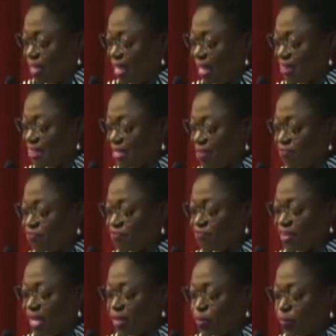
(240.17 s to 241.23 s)
their
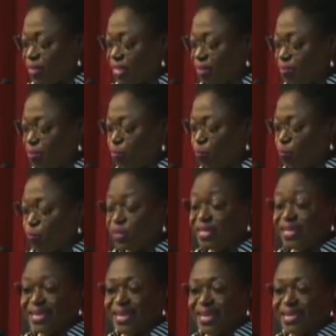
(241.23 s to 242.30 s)
value can be
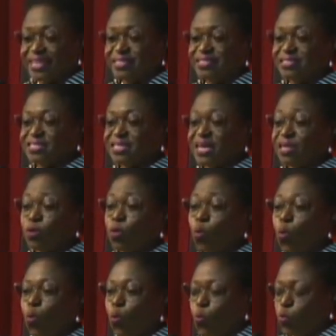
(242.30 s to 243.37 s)
realized and
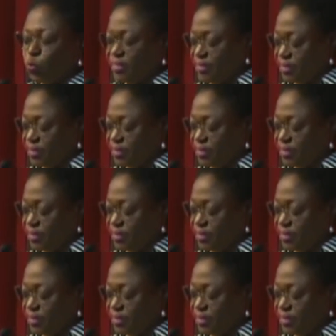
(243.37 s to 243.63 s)
honed.